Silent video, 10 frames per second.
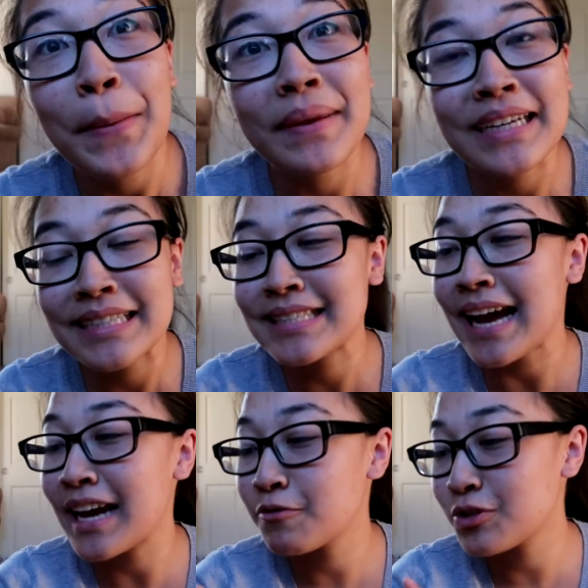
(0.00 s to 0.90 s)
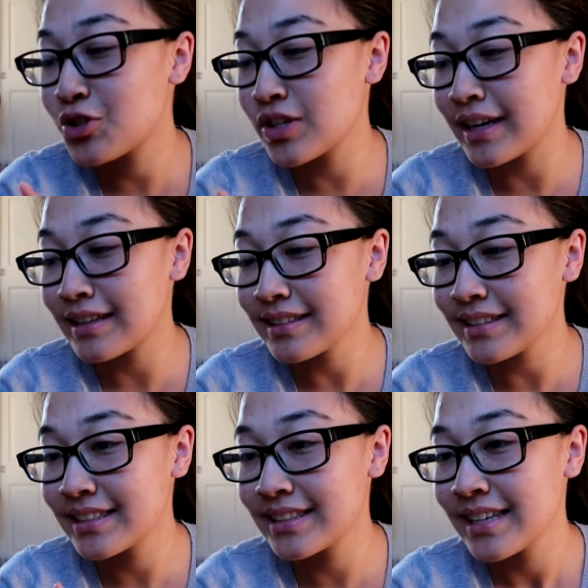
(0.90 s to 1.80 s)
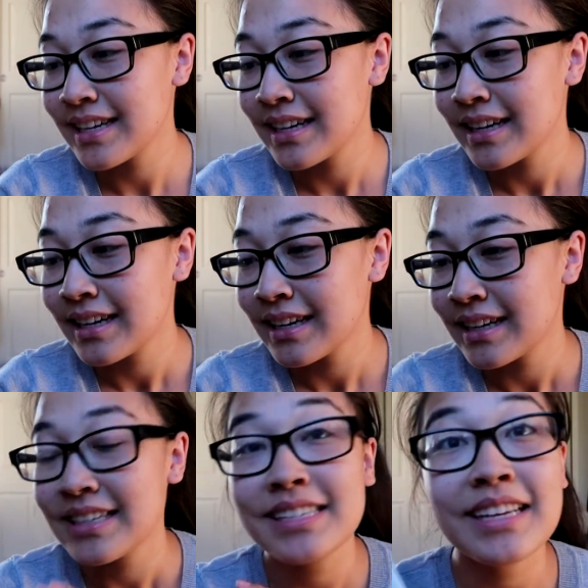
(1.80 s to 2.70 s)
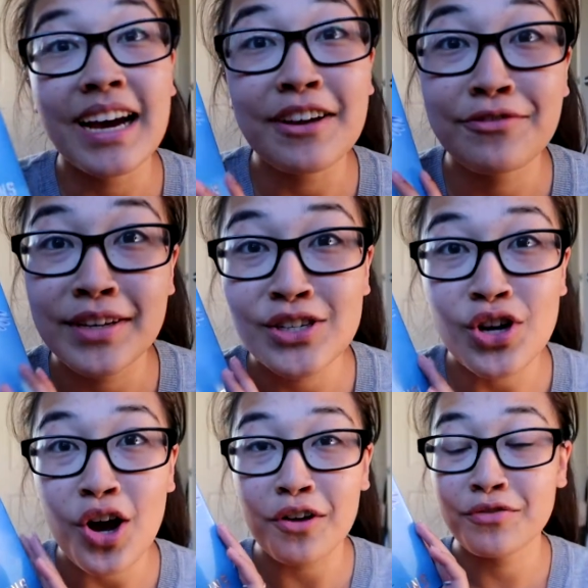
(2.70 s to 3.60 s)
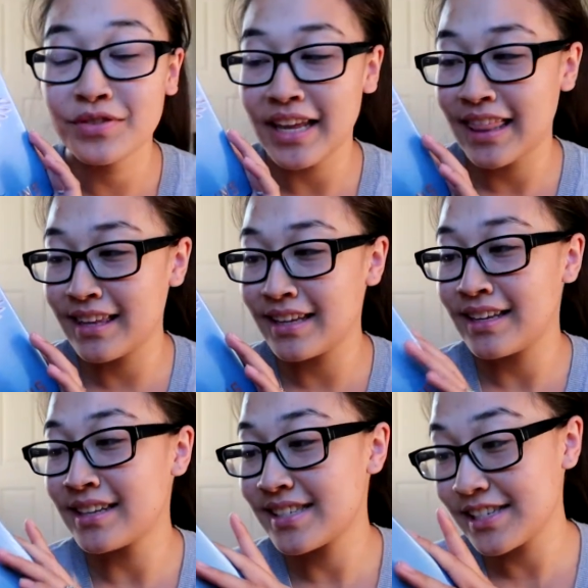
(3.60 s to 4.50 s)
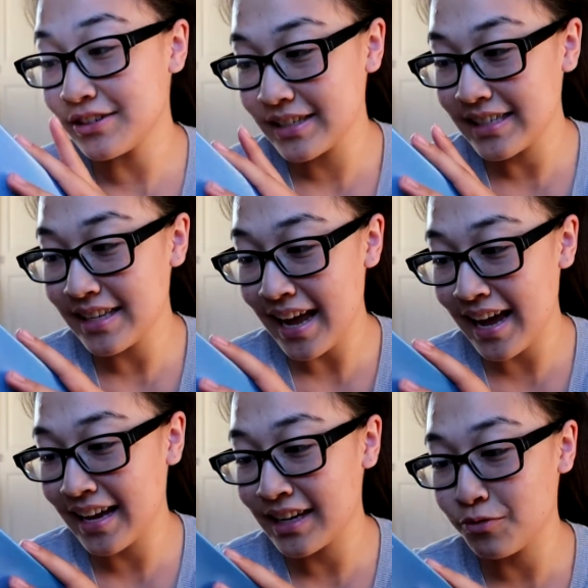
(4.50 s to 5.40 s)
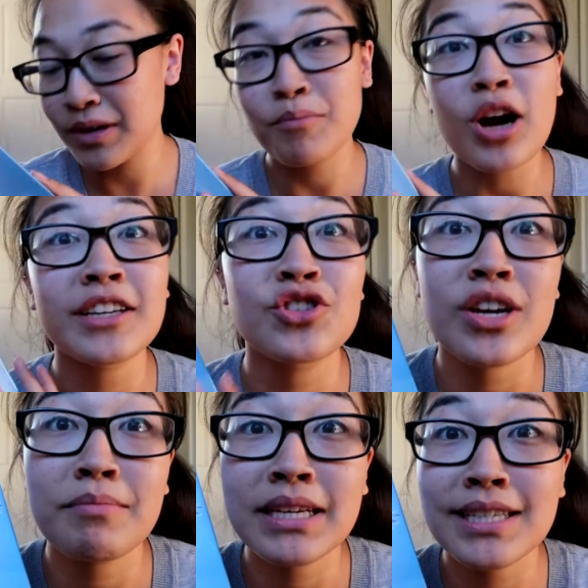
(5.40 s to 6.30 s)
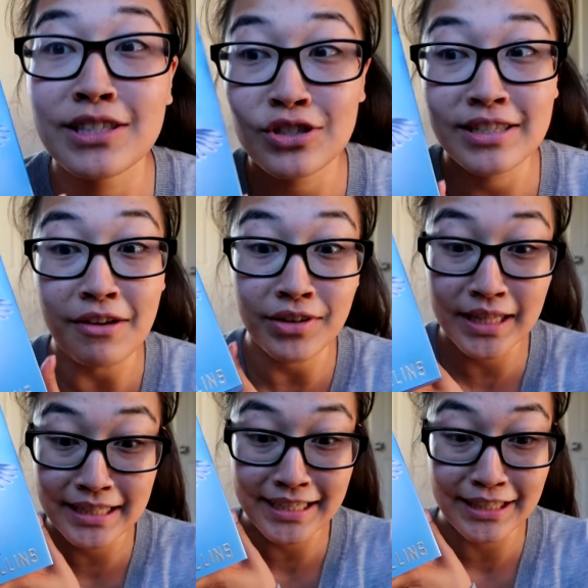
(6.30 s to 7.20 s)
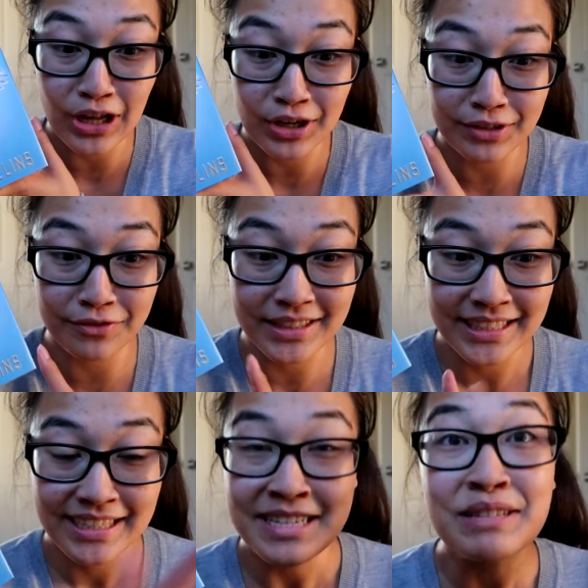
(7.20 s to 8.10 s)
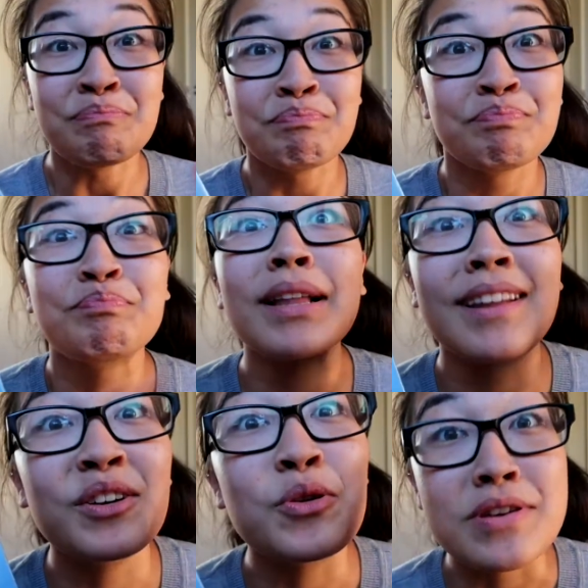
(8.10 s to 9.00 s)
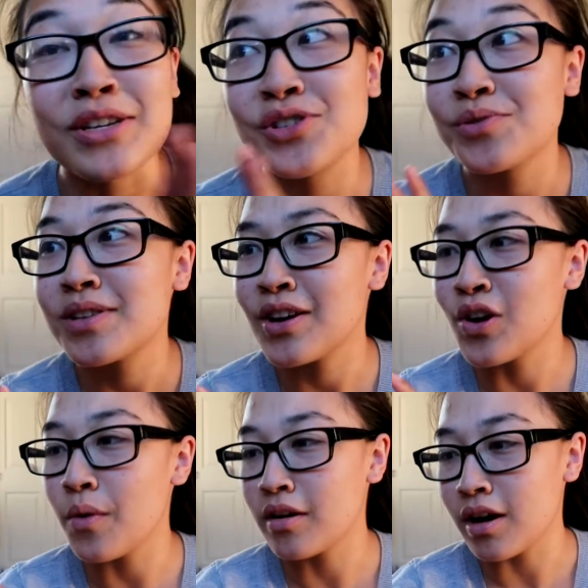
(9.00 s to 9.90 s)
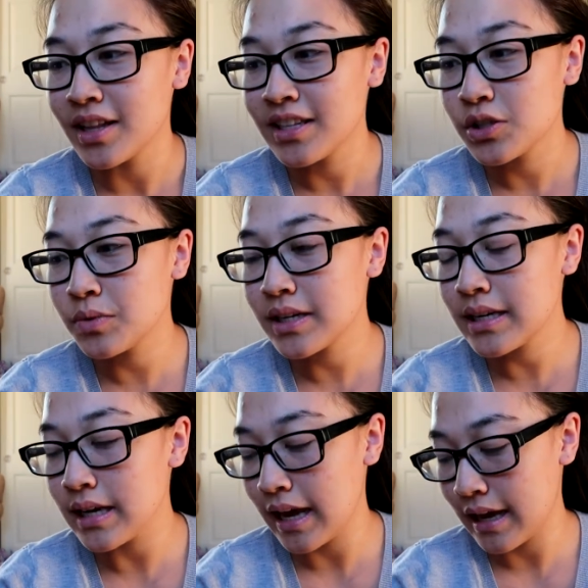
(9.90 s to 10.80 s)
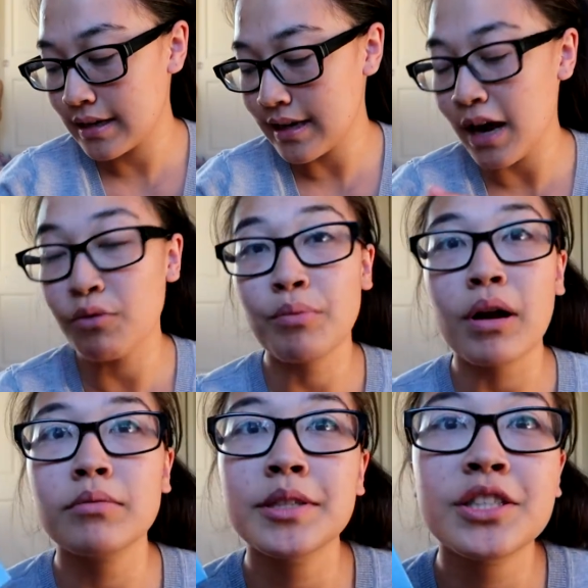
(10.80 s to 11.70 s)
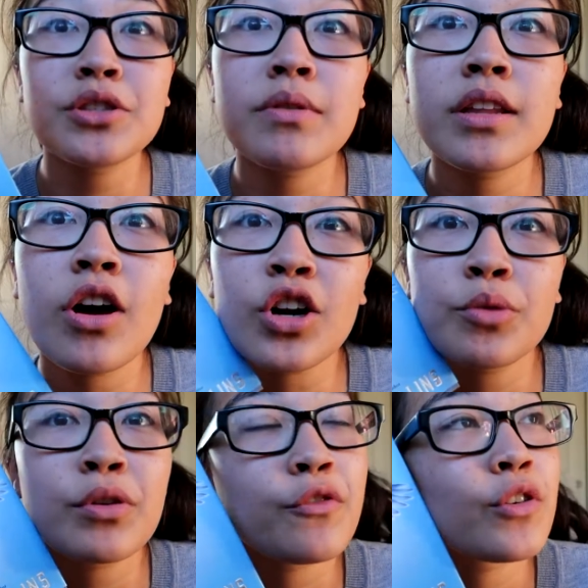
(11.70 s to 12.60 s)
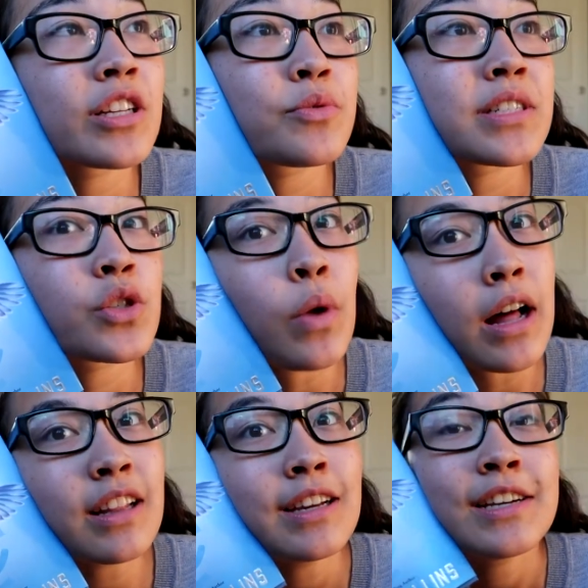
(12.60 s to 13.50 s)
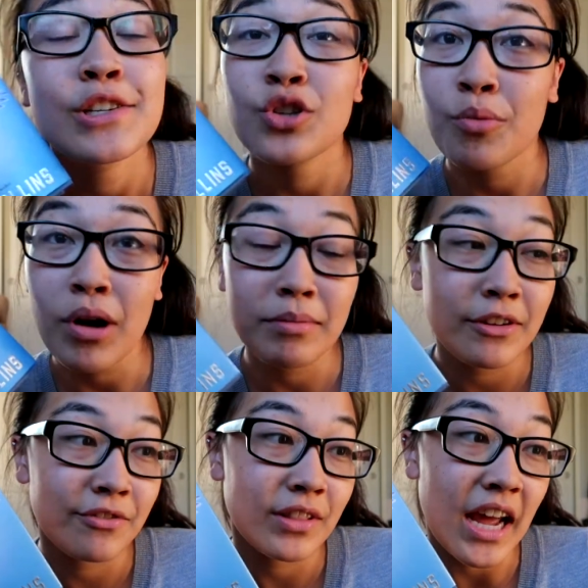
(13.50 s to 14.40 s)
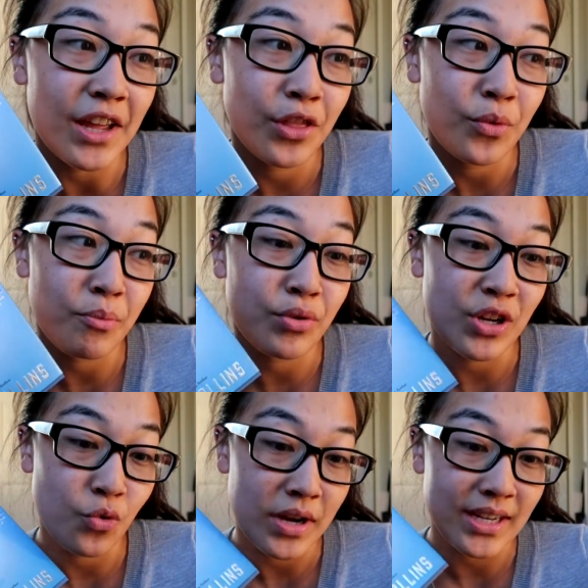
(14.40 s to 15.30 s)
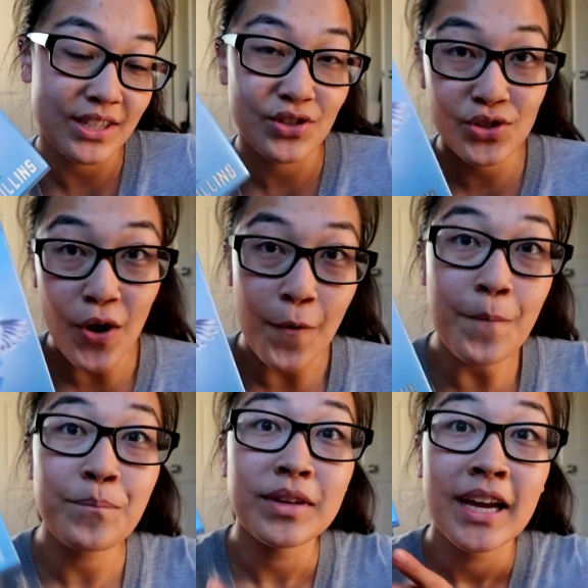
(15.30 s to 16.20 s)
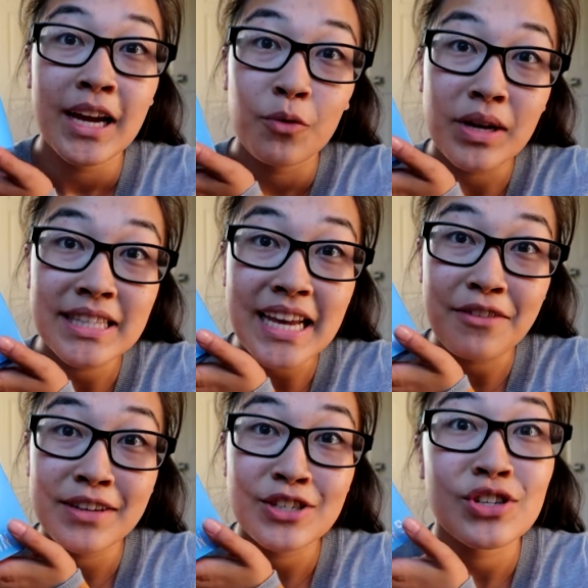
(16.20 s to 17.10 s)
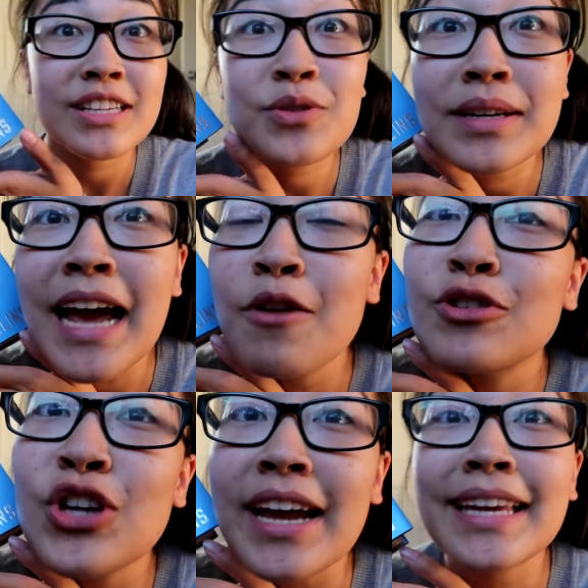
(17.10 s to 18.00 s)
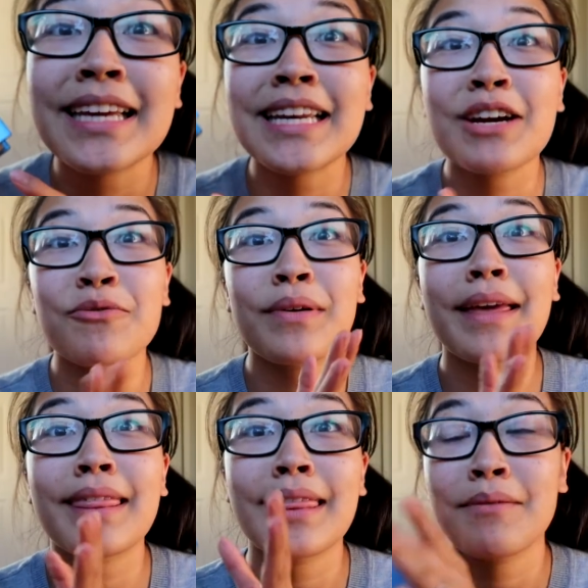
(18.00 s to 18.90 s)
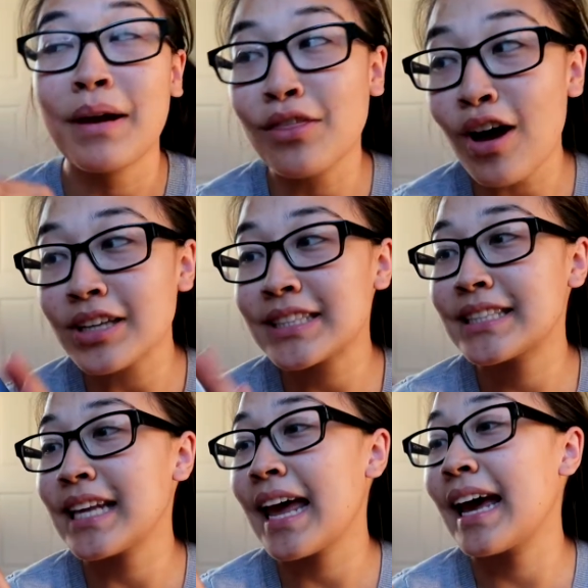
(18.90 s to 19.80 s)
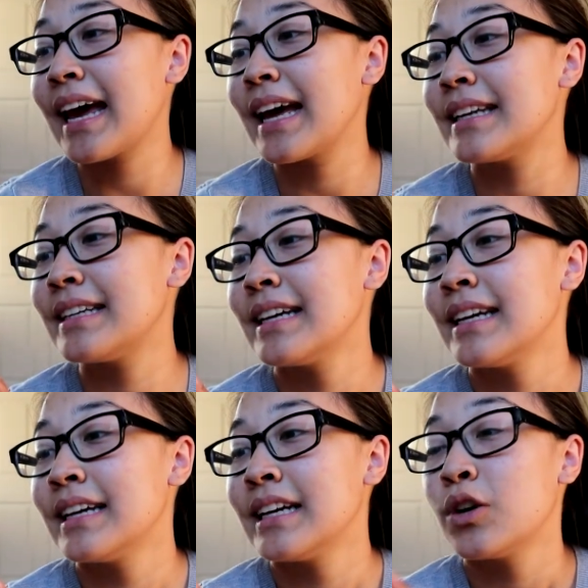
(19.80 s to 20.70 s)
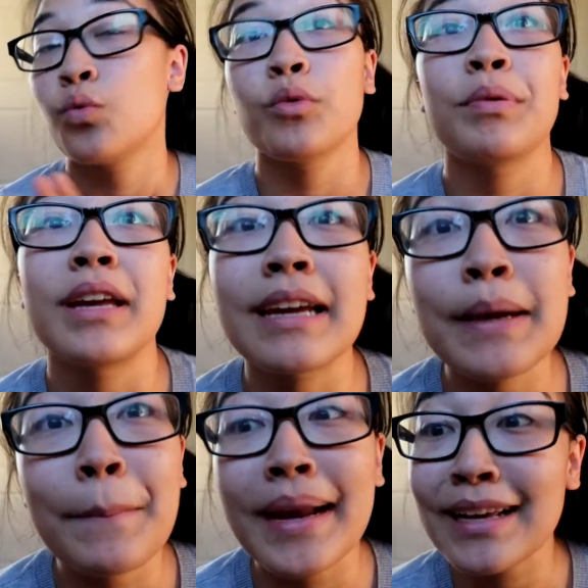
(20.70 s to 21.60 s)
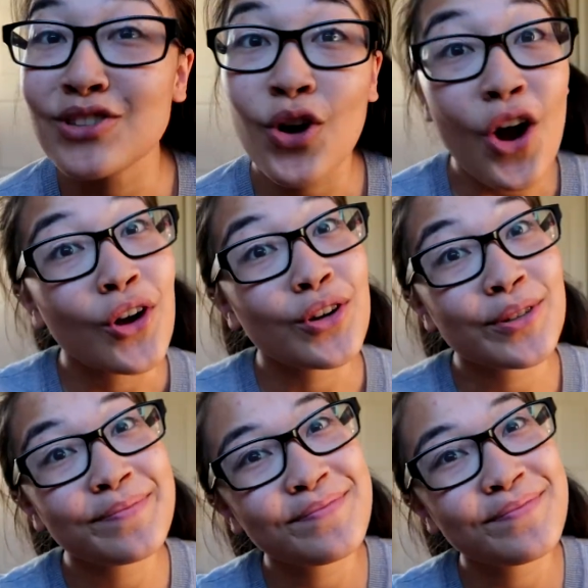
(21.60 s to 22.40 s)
because I would just finish off the series and read Mockingjay because there's definitely a lot of political issues going on in this one, and I will probably do the audiobook for this one as well, so I'll probably fly through it pretty quick. So once I finish this one, I will check in with my thoughts and we'll pick my next card.